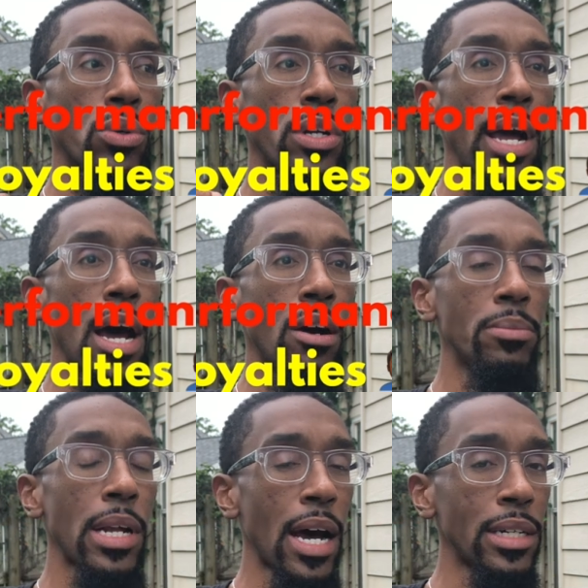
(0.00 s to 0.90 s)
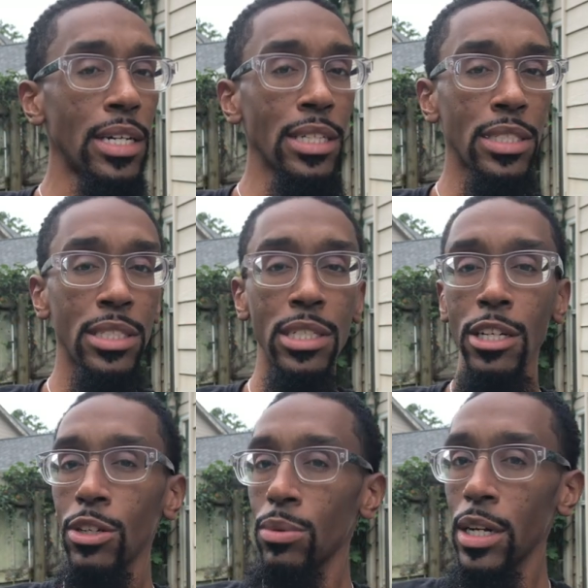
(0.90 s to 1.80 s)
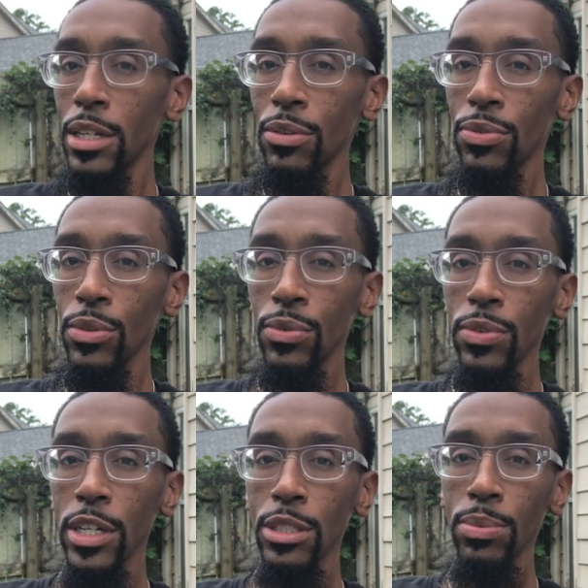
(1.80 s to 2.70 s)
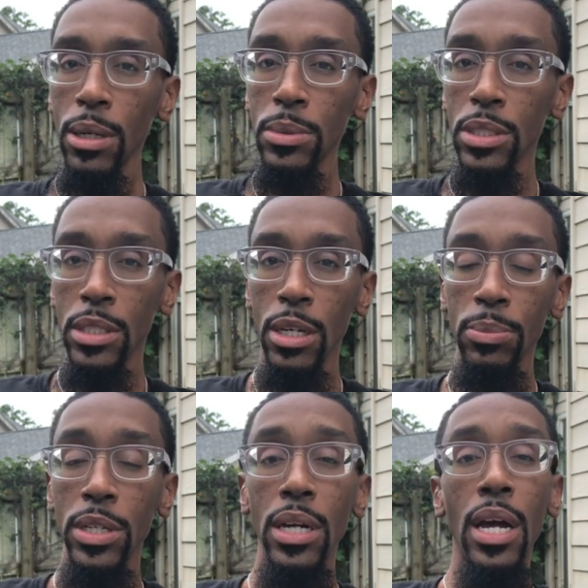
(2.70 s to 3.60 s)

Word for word: now I'm not necessarily running a full-fledged publishing company.